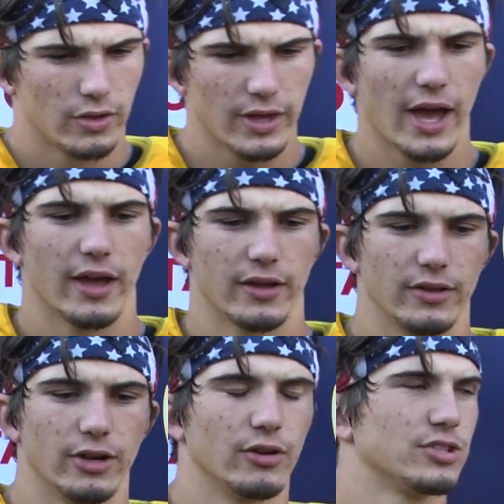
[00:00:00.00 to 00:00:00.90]
Yeah,
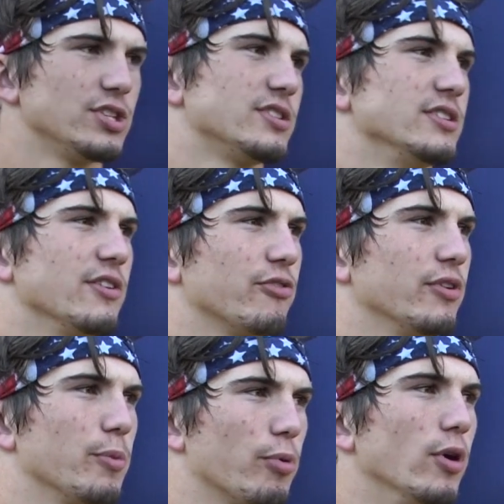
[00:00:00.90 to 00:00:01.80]
you know, it's practice. Just a
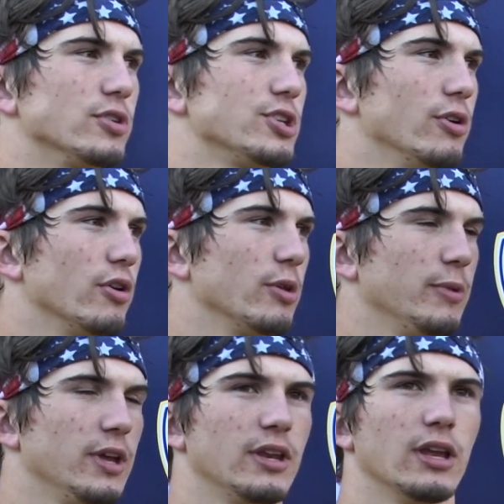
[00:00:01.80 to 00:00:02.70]
different approach. You know what I
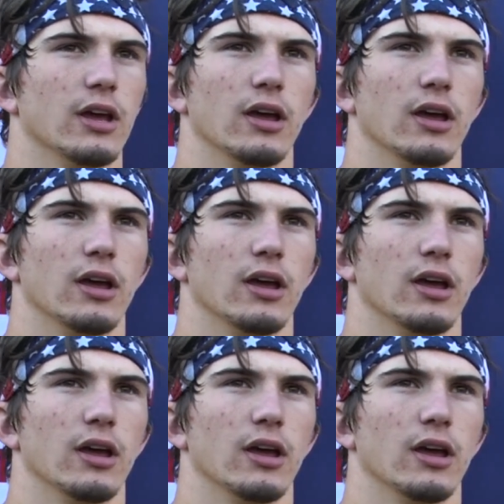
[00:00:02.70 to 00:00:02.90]
mean?